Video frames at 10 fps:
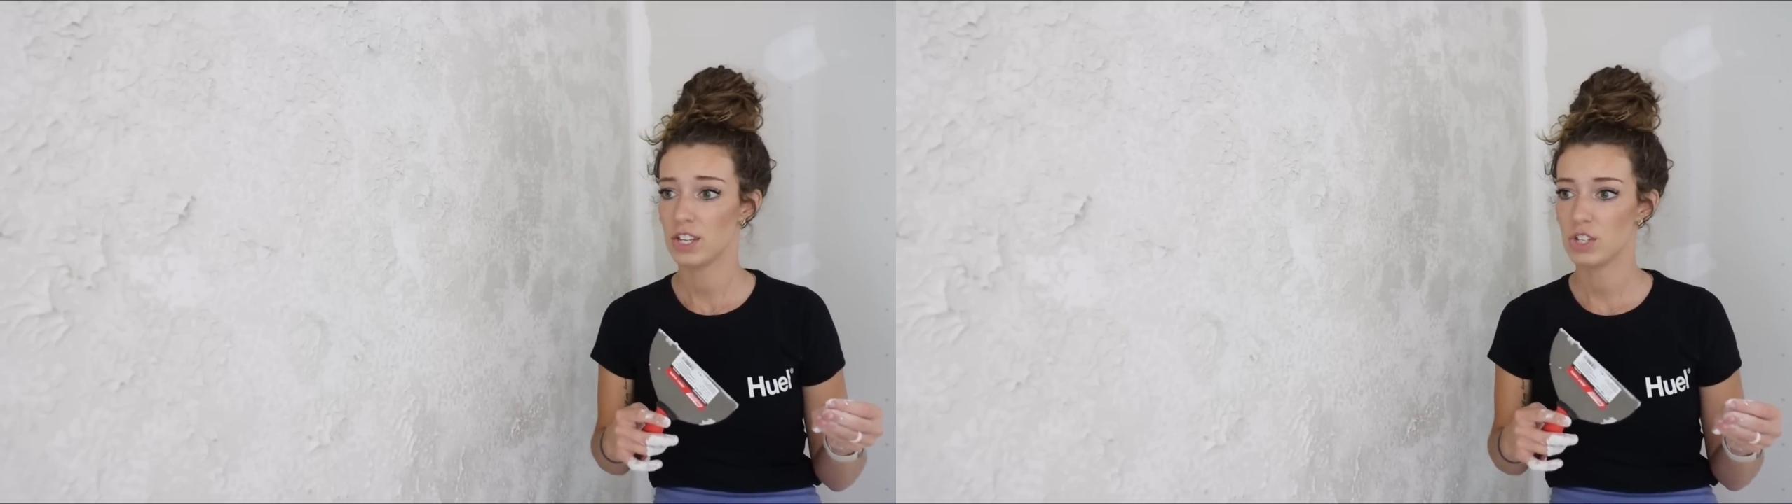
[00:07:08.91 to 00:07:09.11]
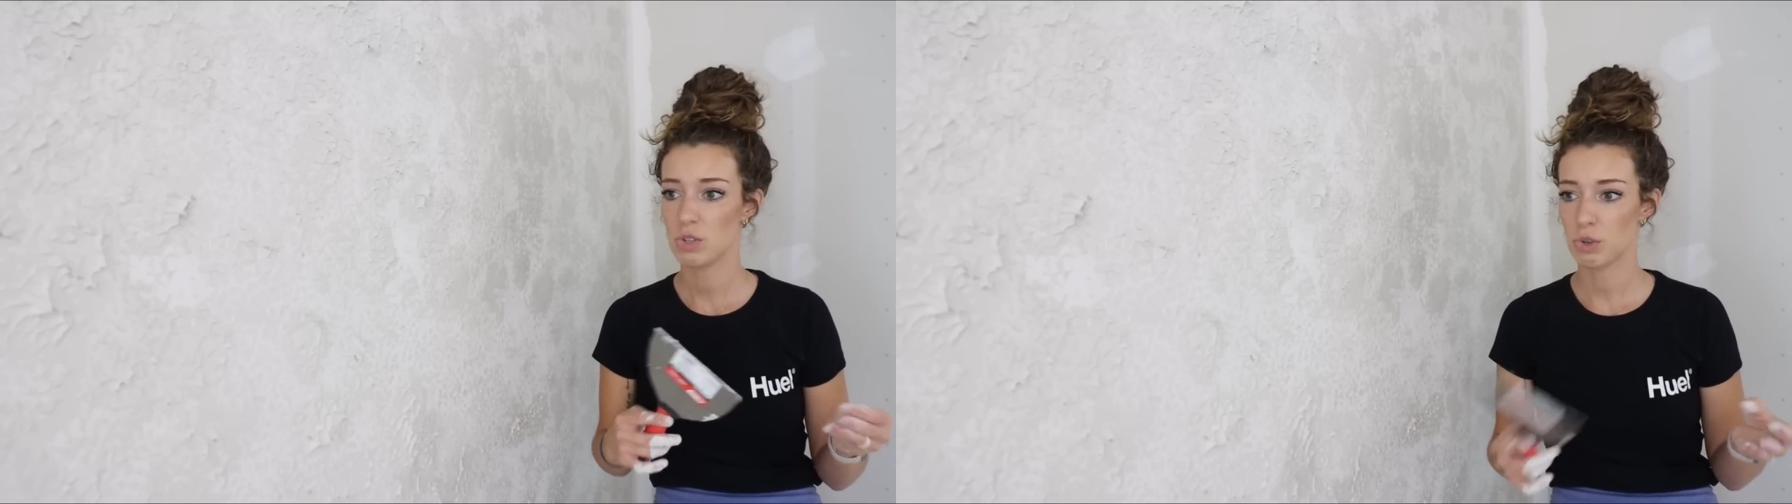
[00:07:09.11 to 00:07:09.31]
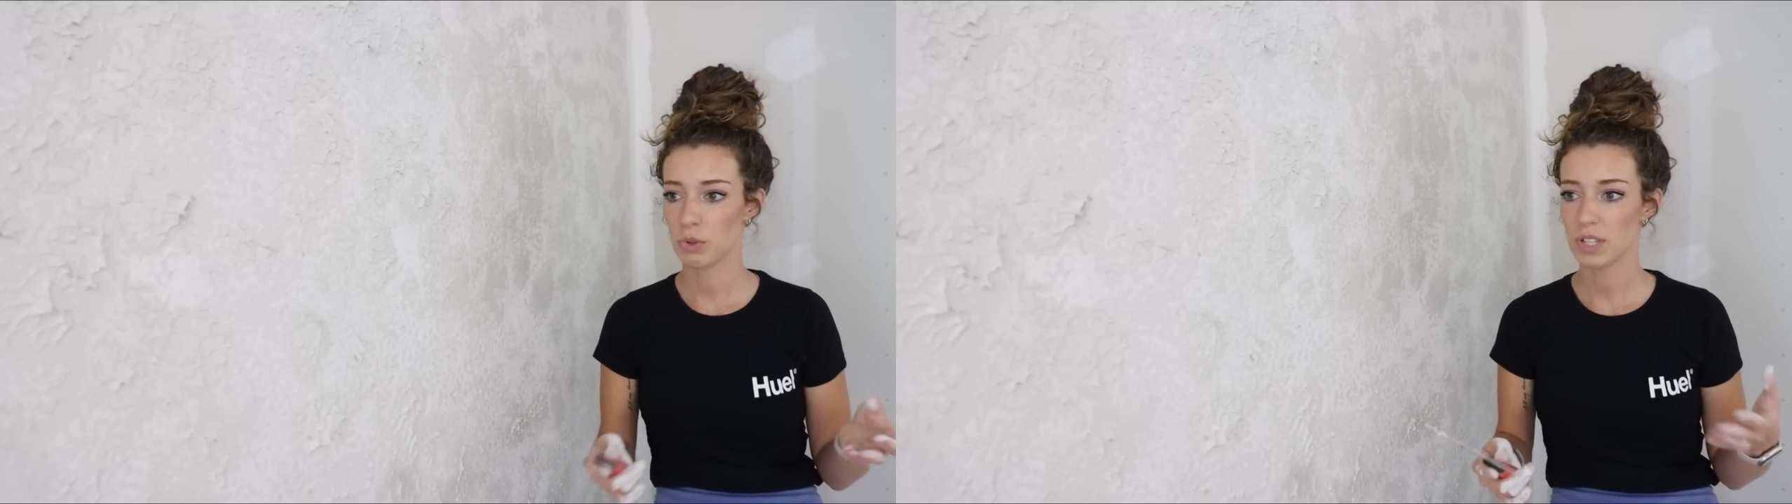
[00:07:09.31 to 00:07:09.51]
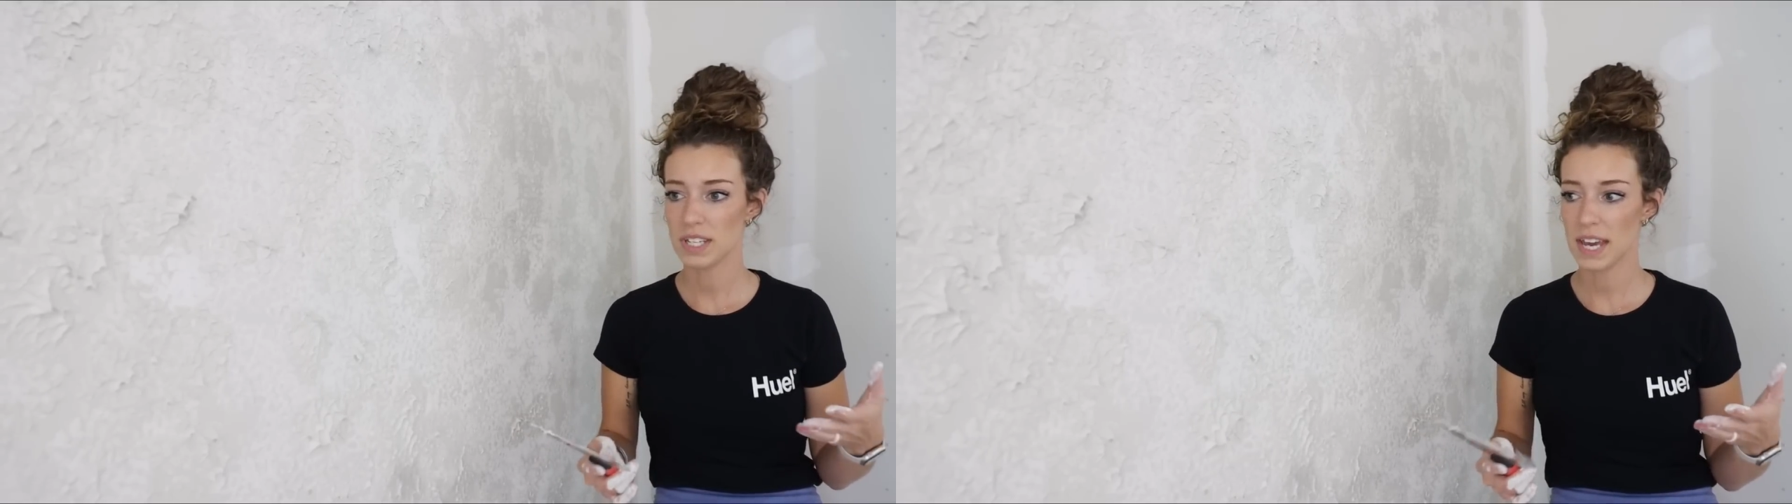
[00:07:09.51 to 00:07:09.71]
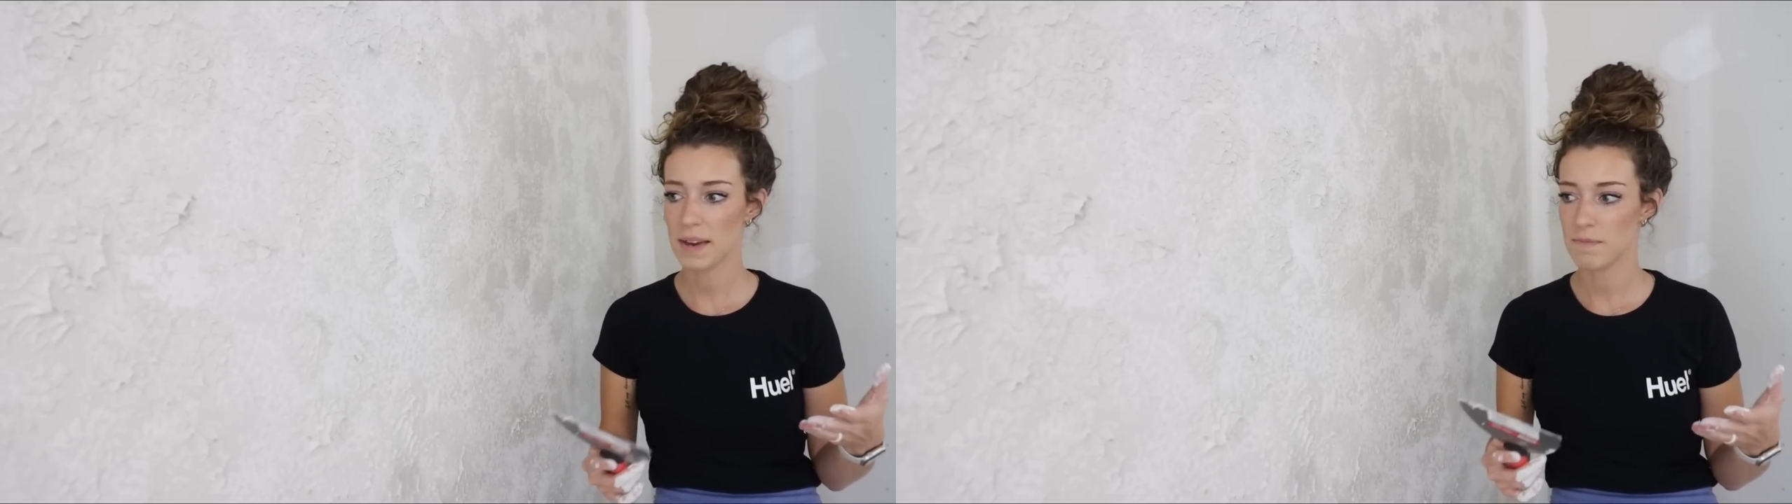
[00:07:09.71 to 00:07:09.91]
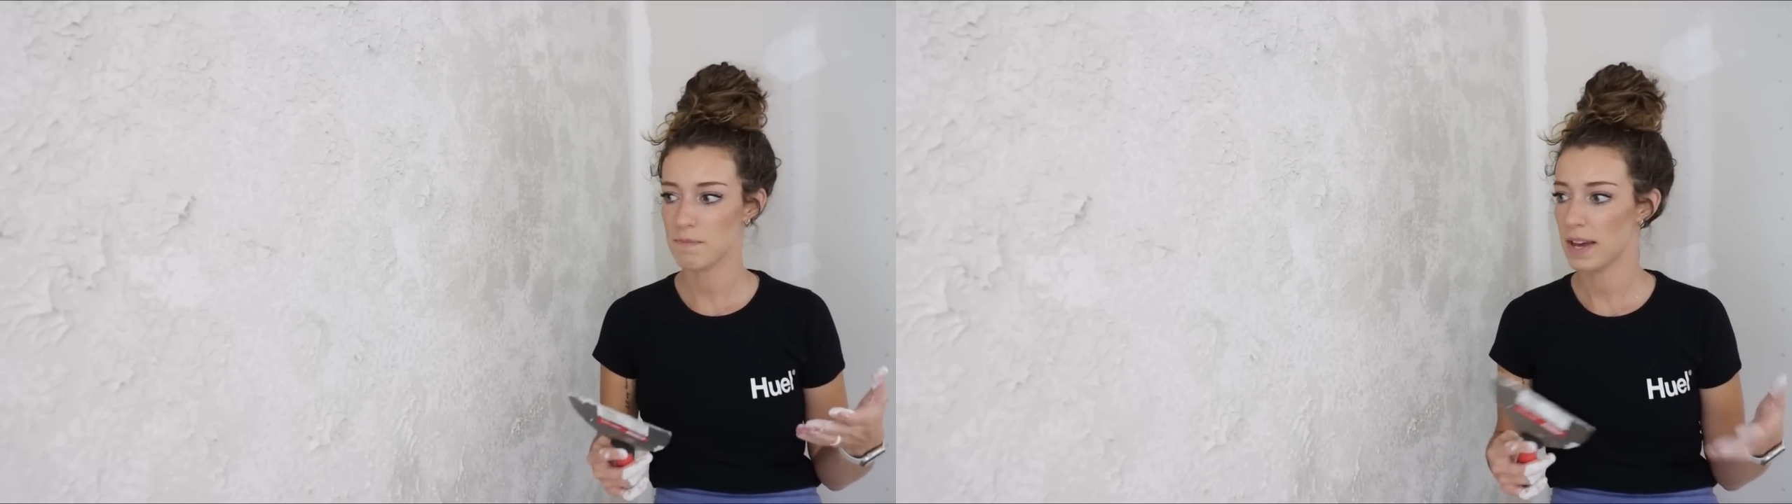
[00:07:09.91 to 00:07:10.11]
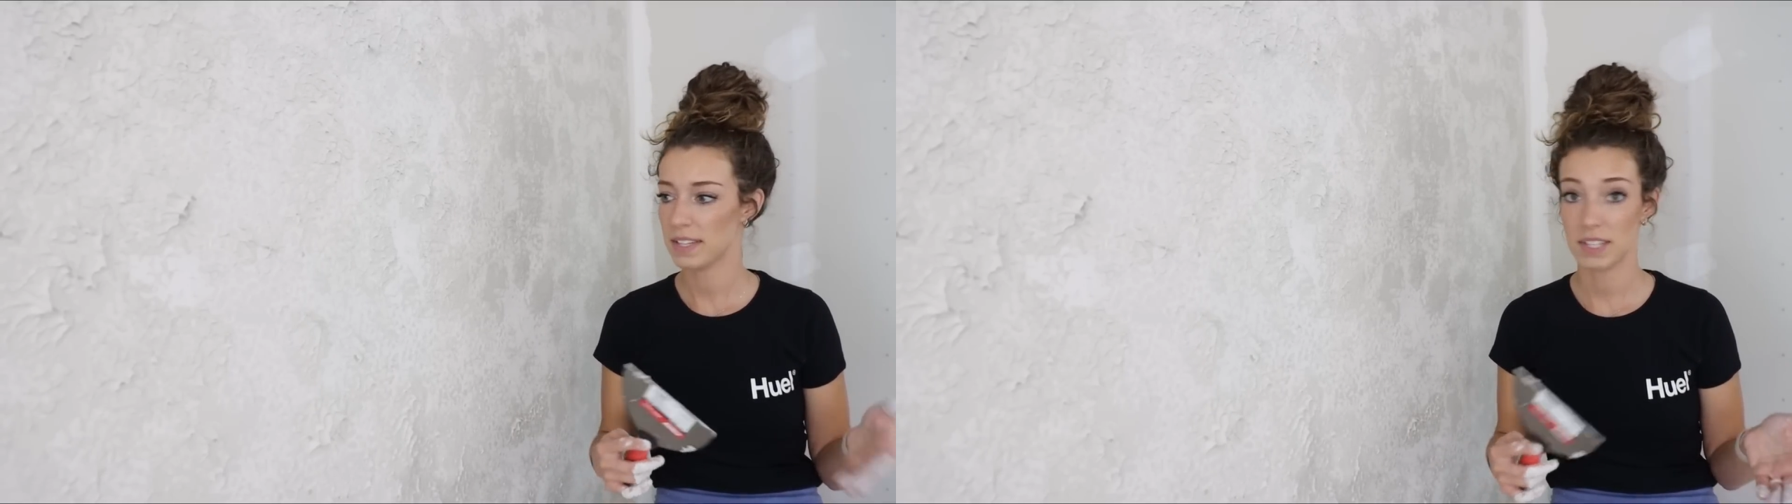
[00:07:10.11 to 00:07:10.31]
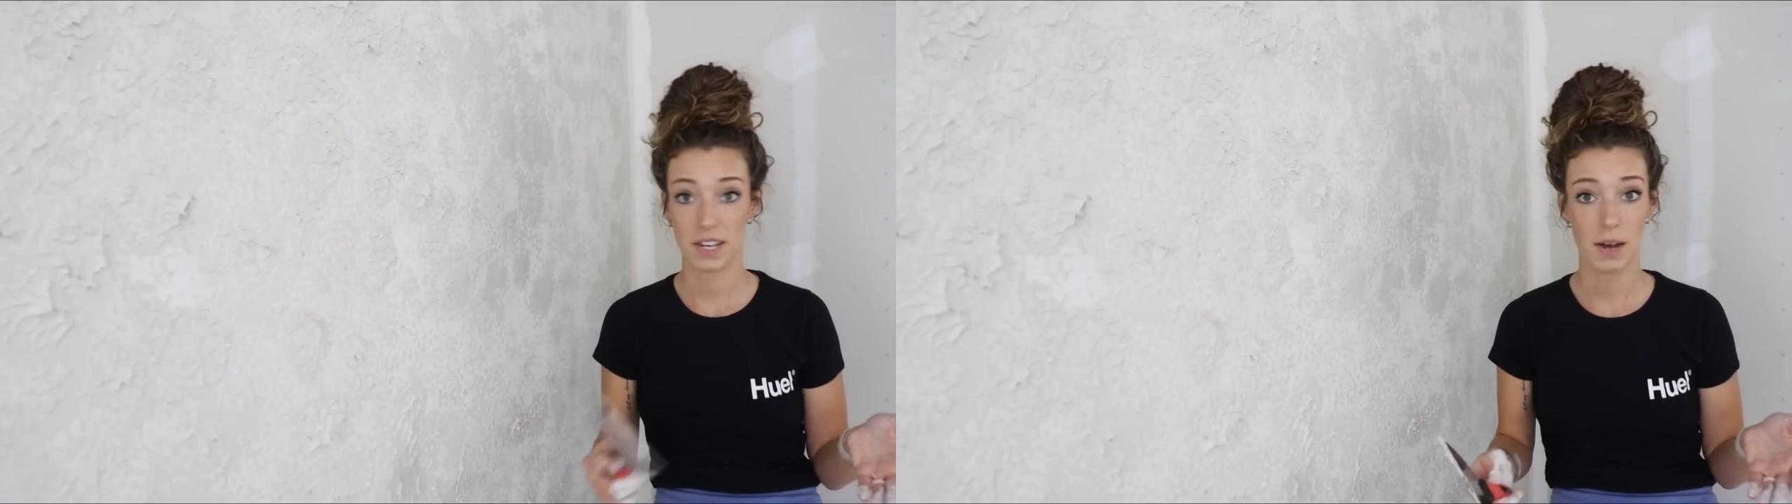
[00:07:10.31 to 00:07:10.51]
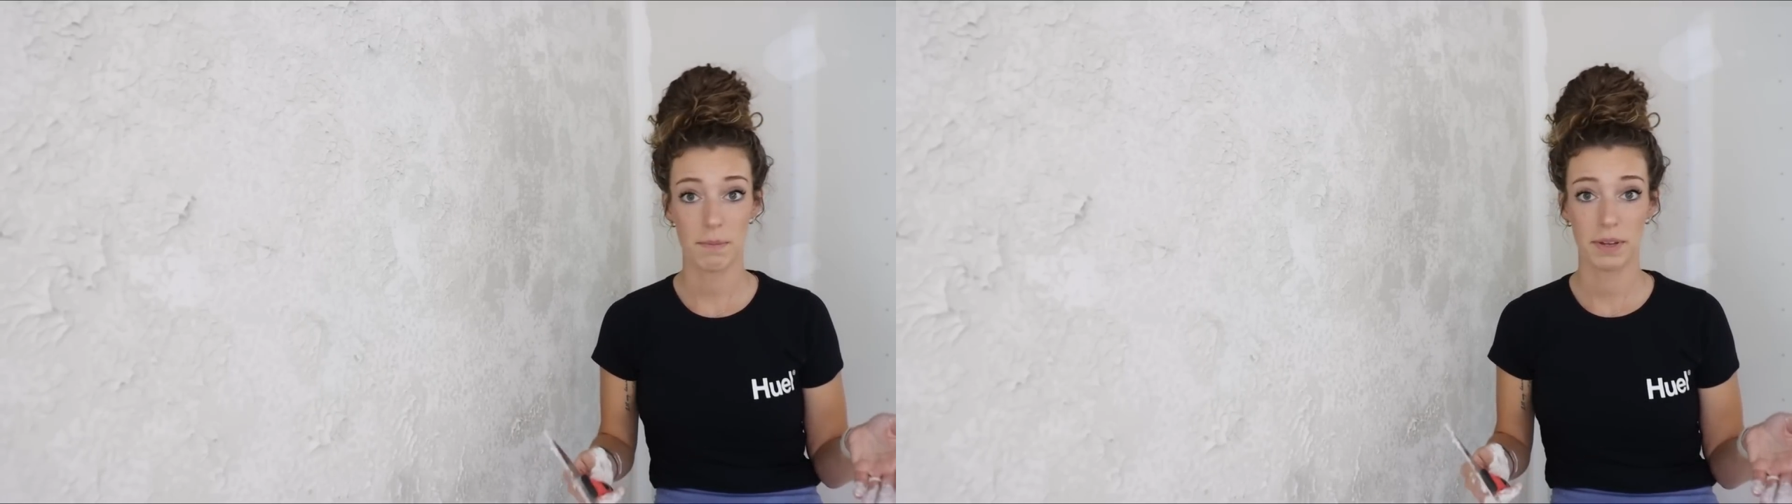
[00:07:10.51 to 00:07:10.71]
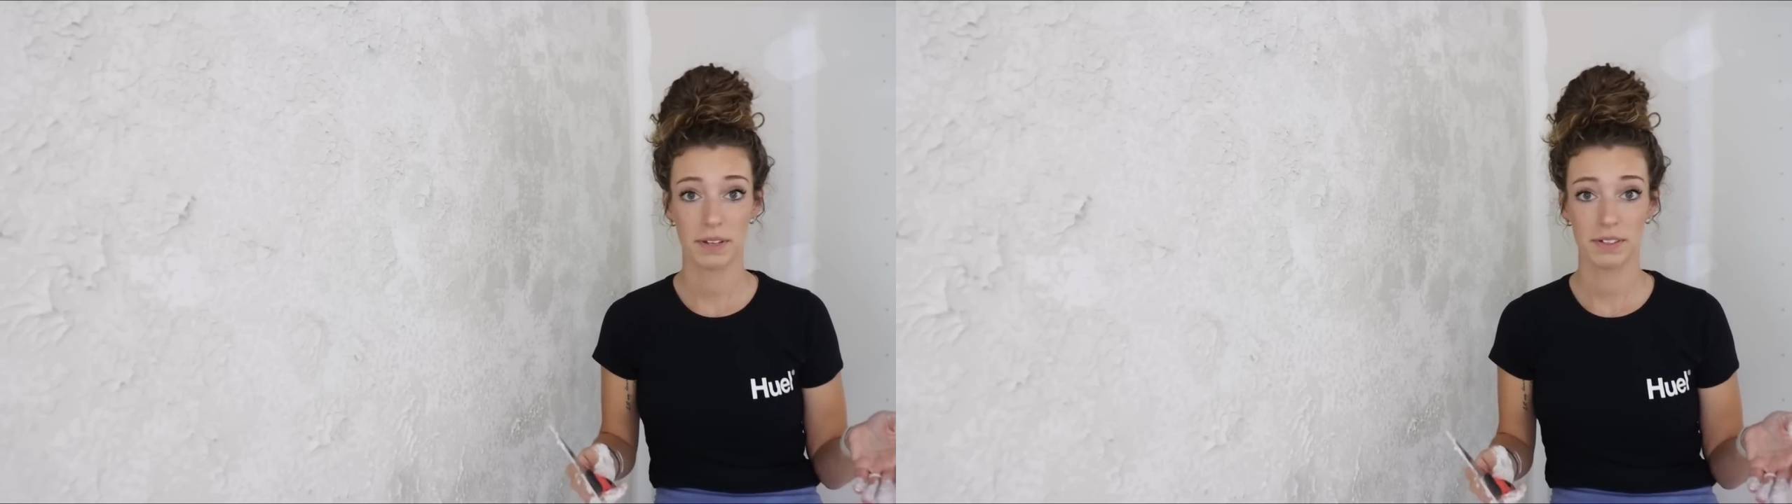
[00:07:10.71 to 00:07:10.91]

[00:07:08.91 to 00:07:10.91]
you truly can't mess it up.